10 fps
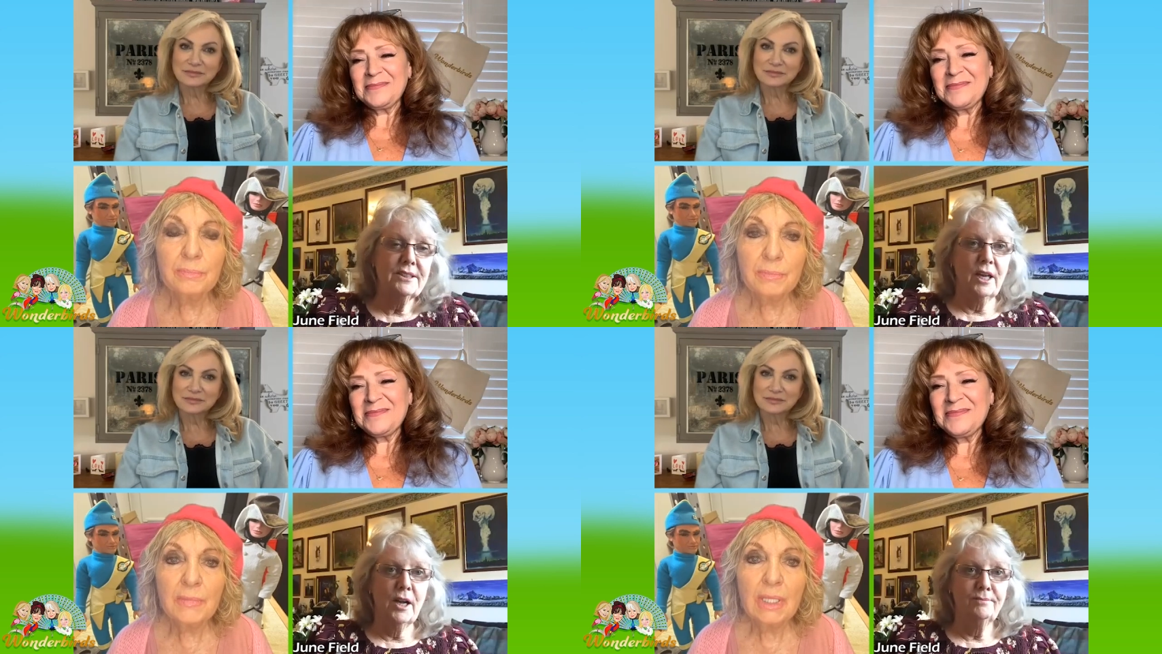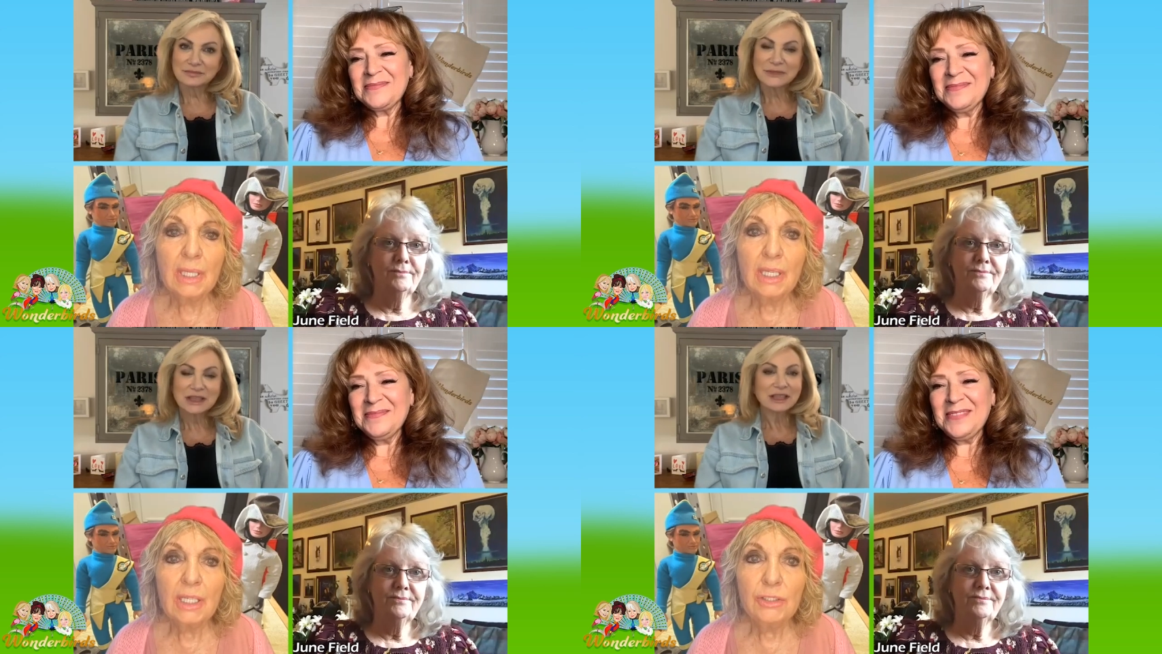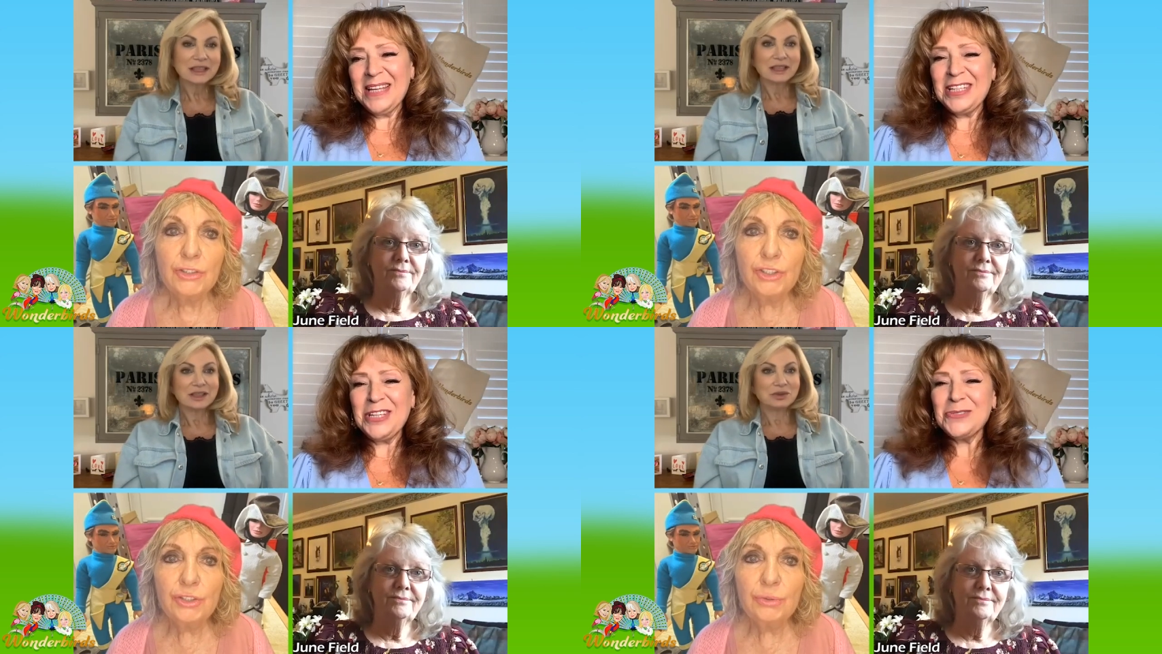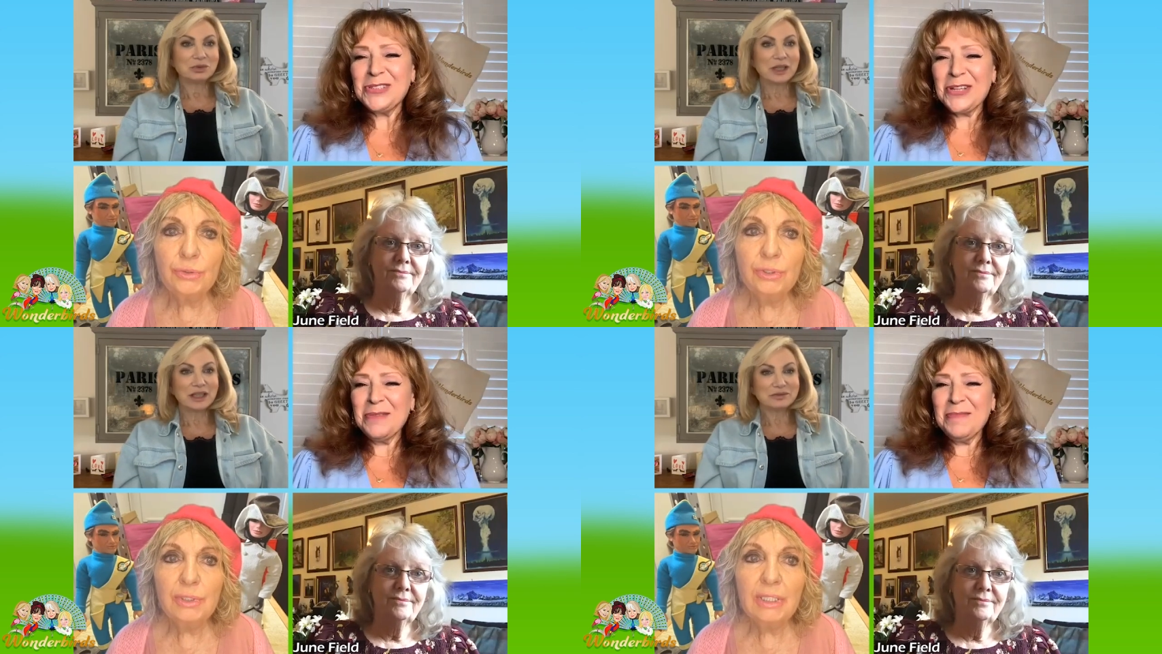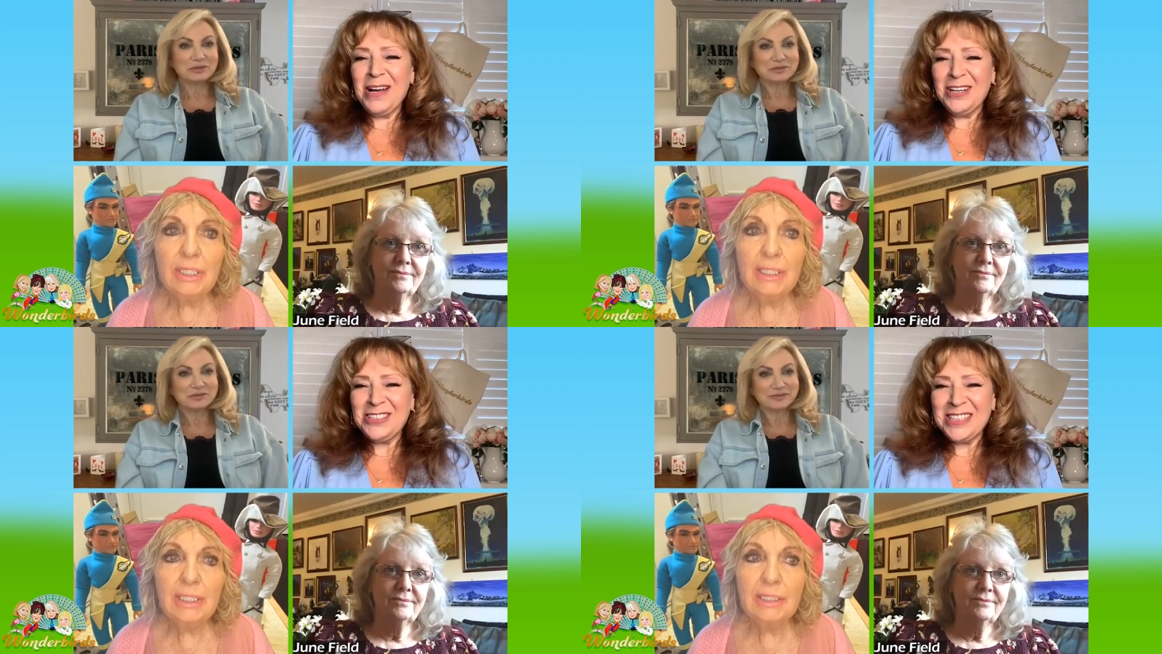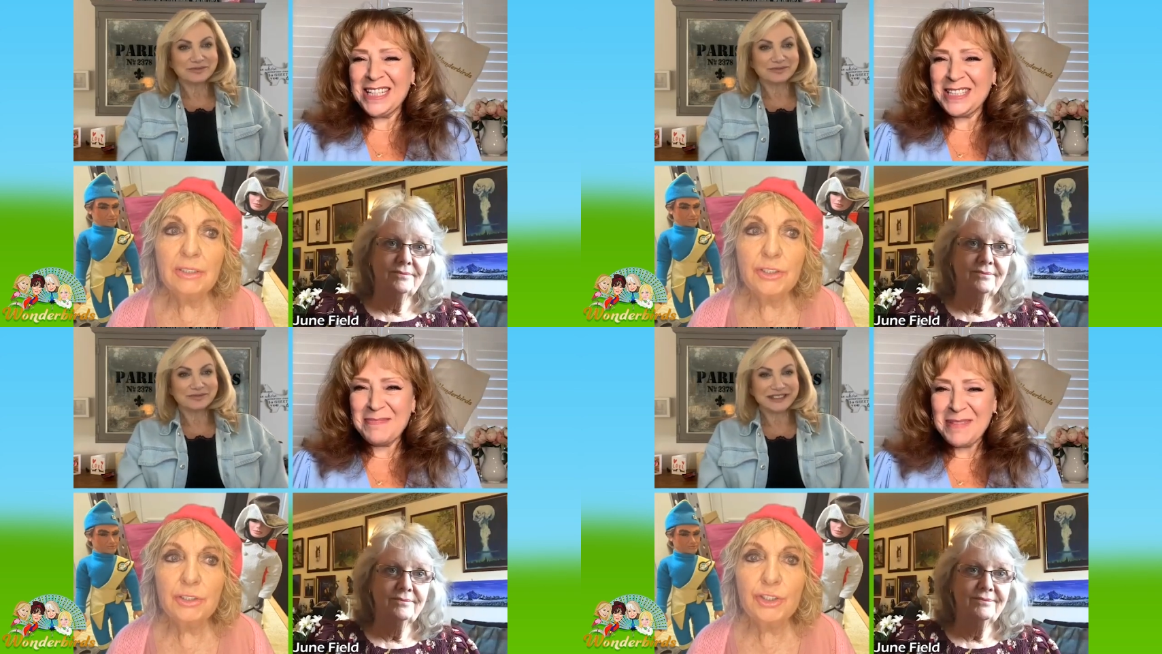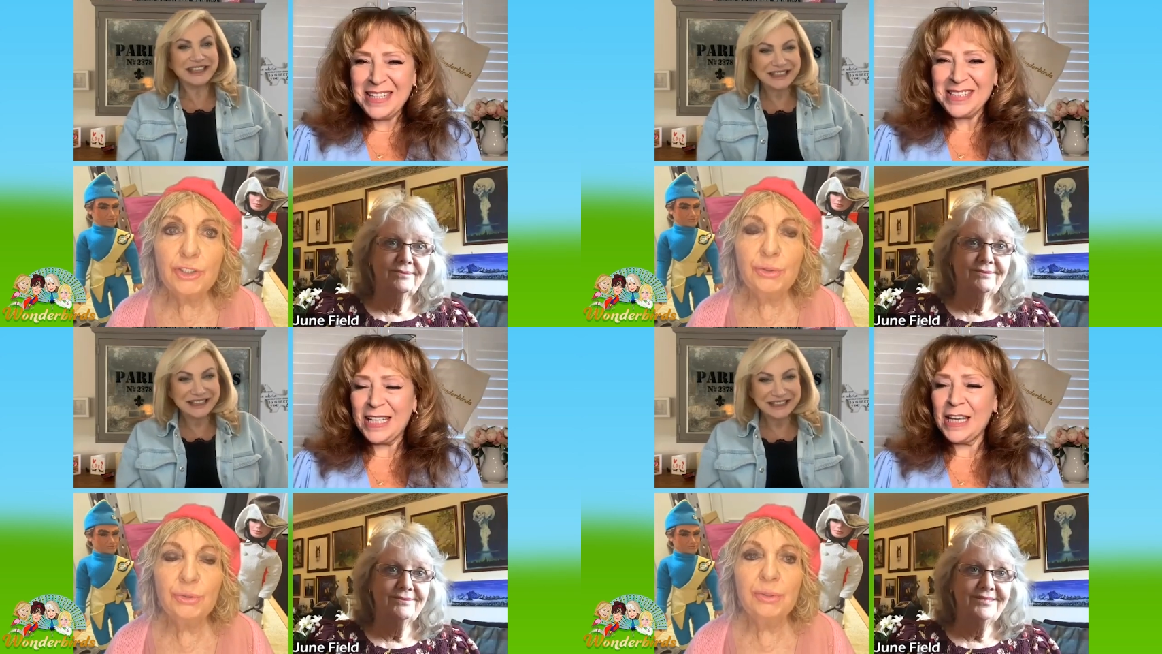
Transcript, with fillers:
Speaker 1: as that. Thank you so much. That's amazing.